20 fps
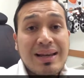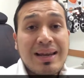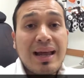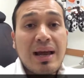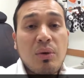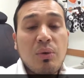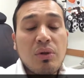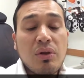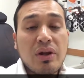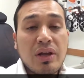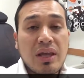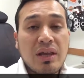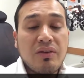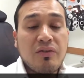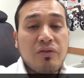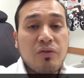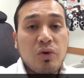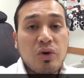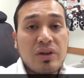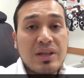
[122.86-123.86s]
now, we're looking
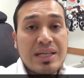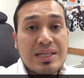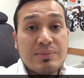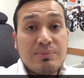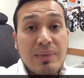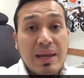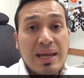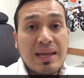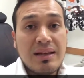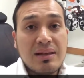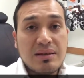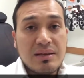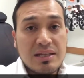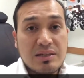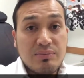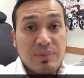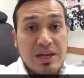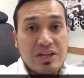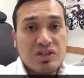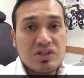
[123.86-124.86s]
for these
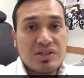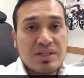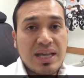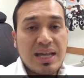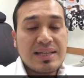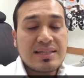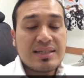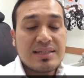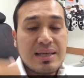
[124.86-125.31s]
major states.